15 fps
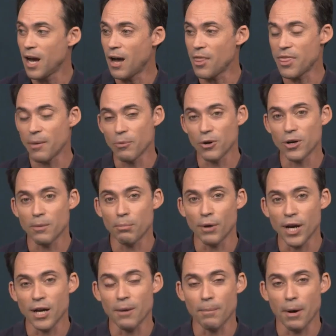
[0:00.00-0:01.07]
Then we're going to
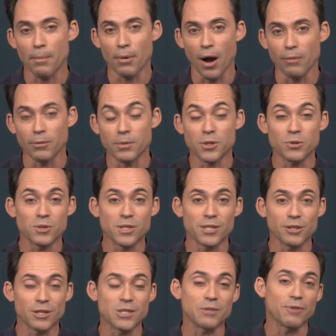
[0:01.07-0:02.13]
break up our problem into a
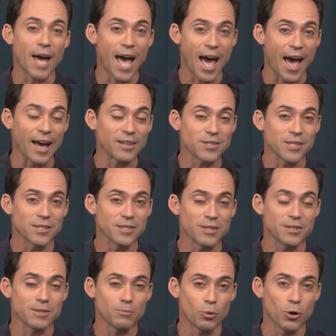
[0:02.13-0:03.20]
series of acts, and this
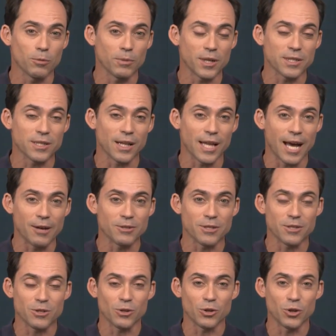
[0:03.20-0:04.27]
is important because it allows
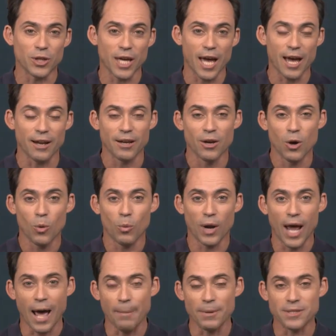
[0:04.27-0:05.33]
us to look at what
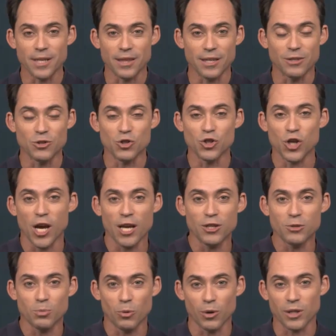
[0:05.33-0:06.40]
happens at these
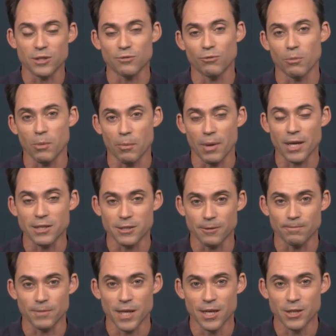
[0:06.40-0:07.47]
change points for momentum.
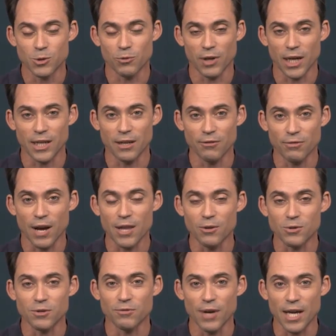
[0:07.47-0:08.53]
So we can identify
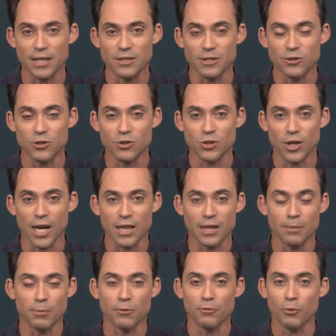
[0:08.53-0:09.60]
those events and just look at
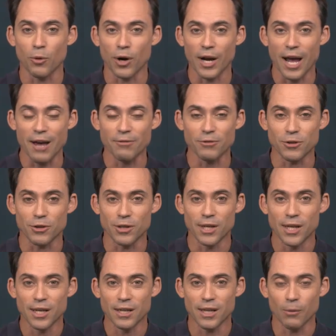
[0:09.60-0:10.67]
the before and after,
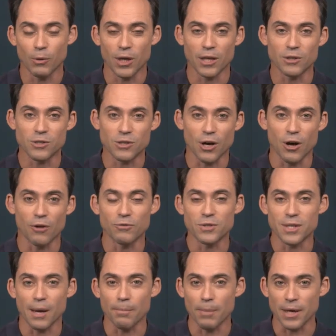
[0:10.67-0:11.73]
then we can solve
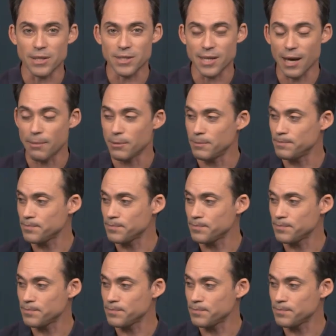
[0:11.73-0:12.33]
step by step.